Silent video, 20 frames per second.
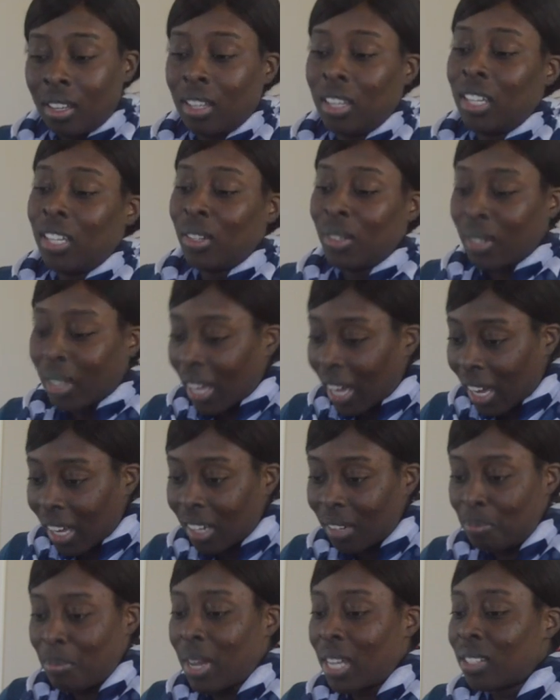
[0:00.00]
hear
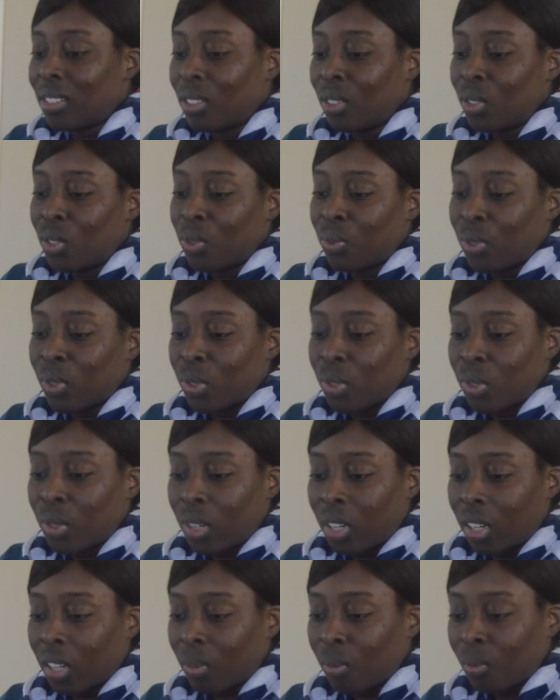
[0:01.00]
that message for
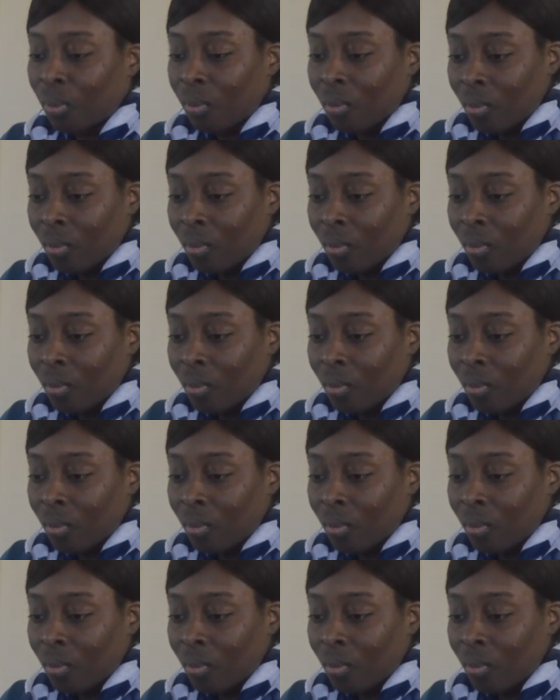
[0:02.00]
sure.